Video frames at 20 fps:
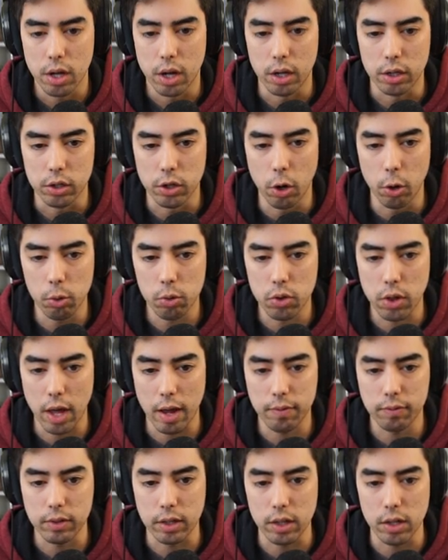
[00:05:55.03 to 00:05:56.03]
no
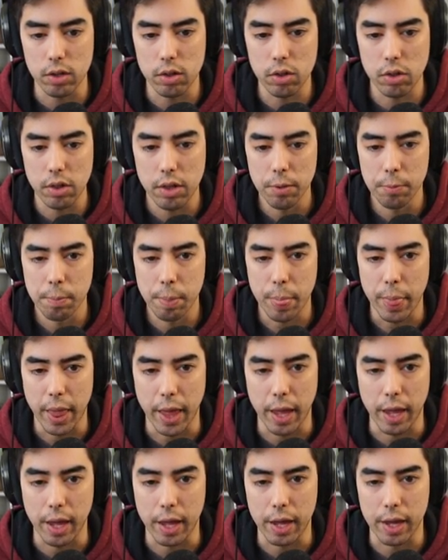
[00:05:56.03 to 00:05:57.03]
safeties,
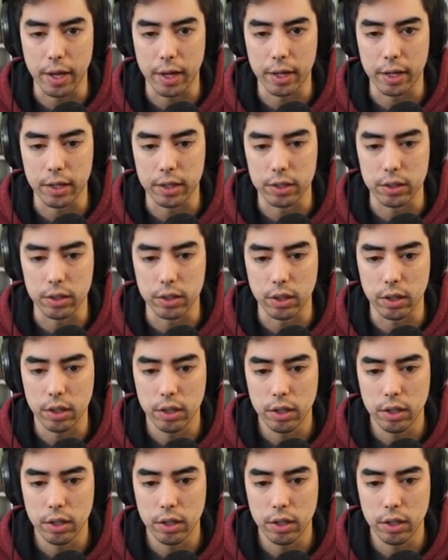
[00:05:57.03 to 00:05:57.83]
and